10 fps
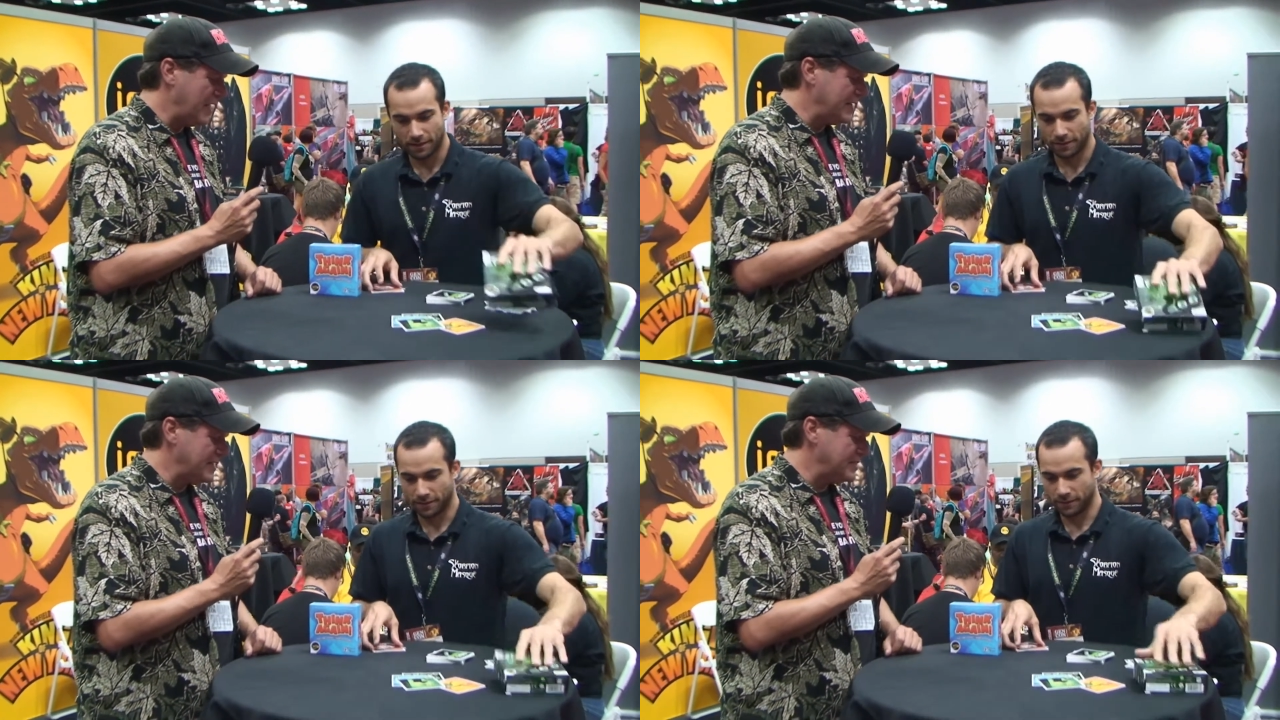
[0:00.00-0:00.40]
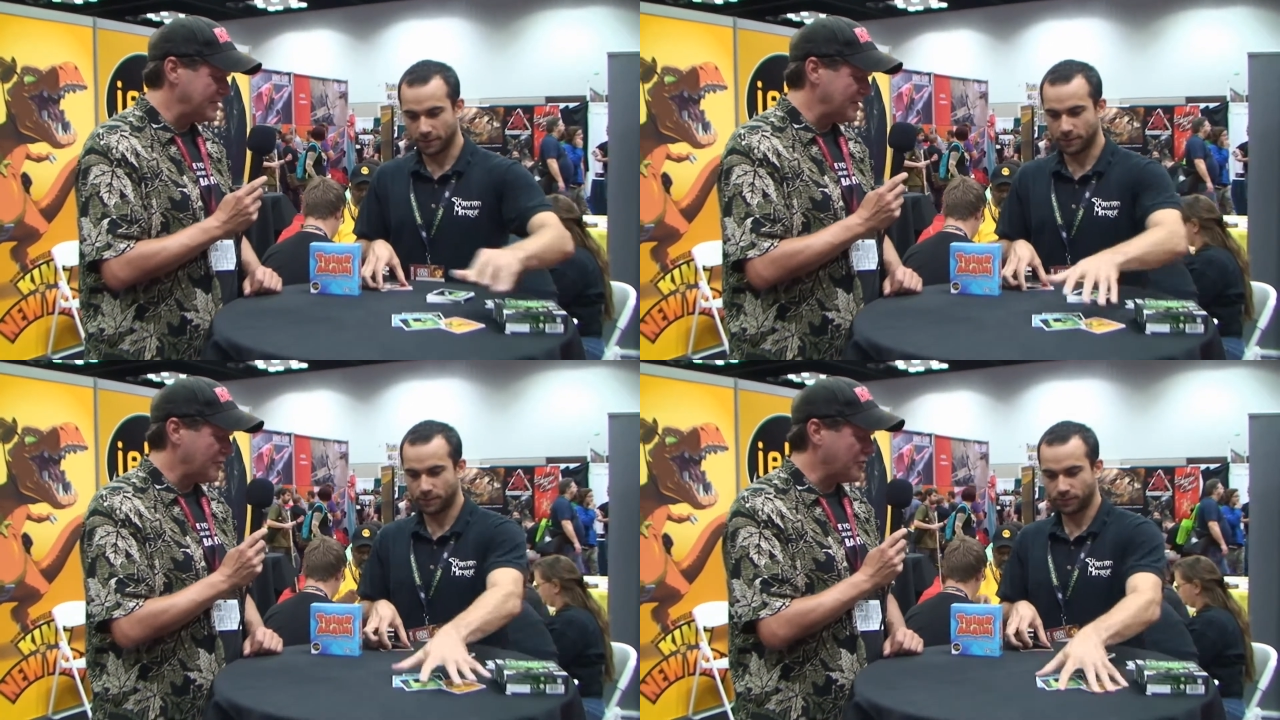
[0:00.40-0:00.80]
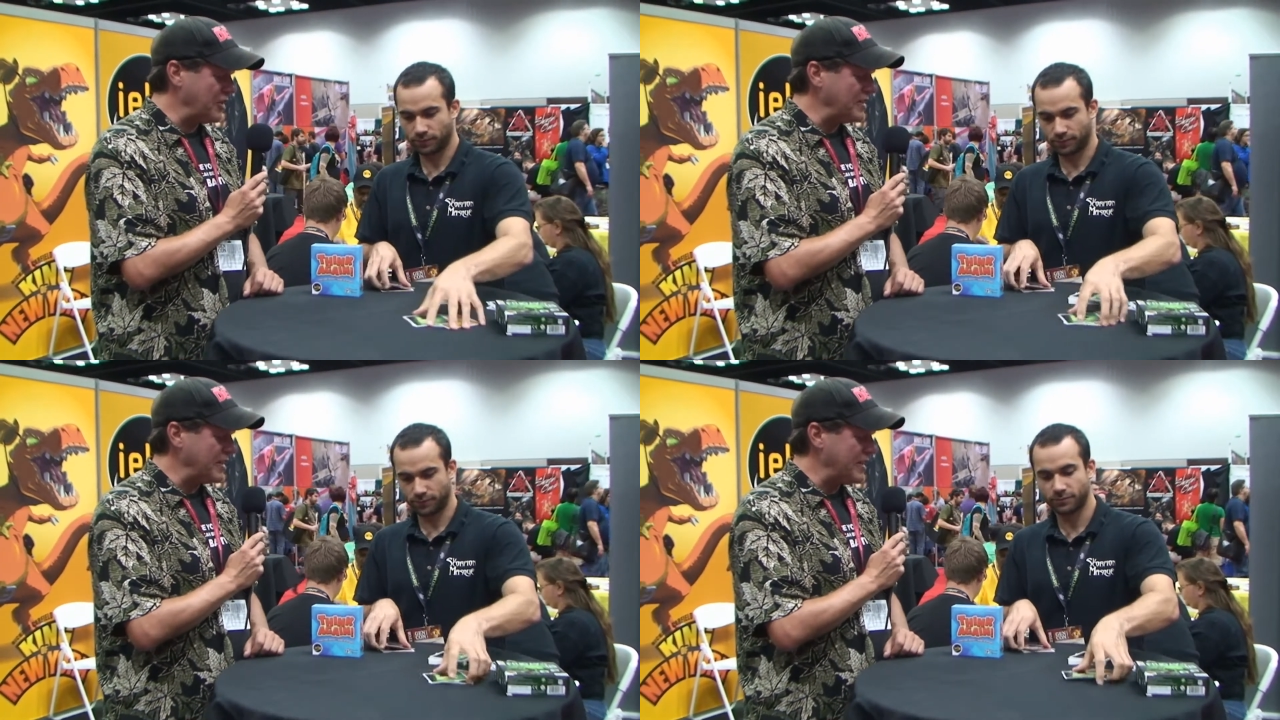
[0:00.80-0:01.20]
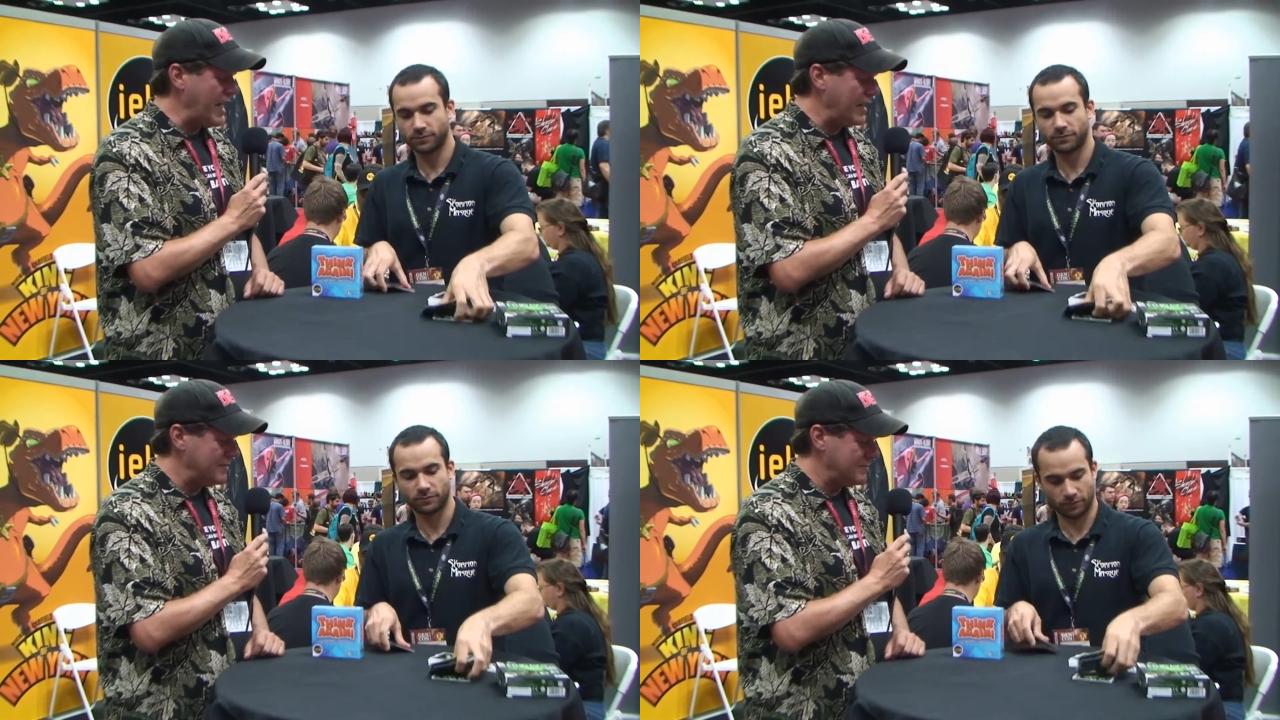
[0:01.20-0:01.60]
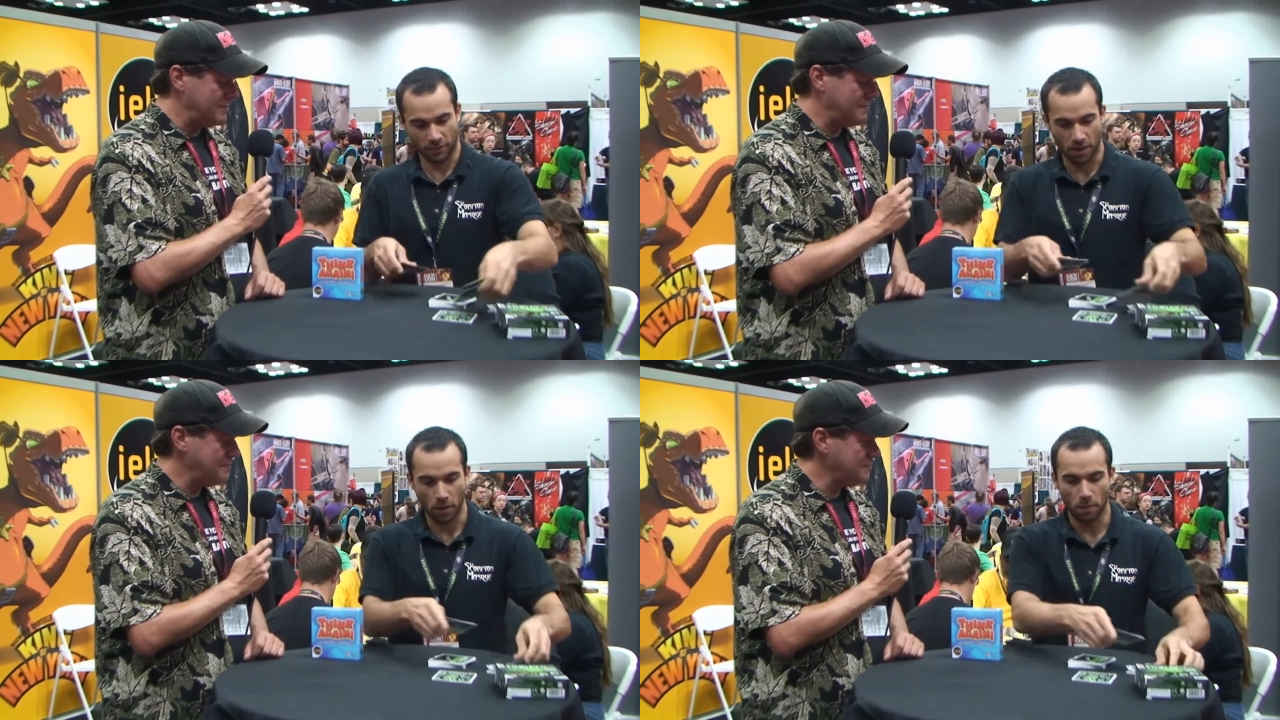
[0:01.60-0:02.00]
Speaker 1: And that is Think
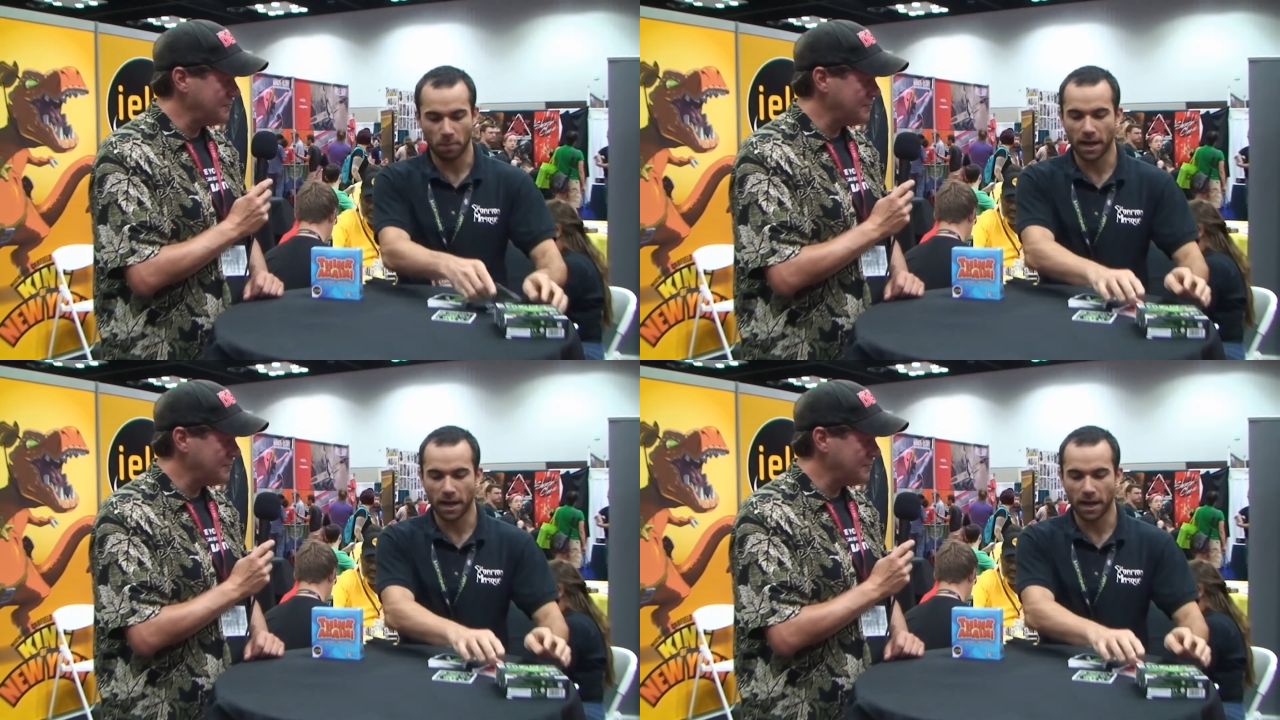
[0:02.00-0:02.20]
Again,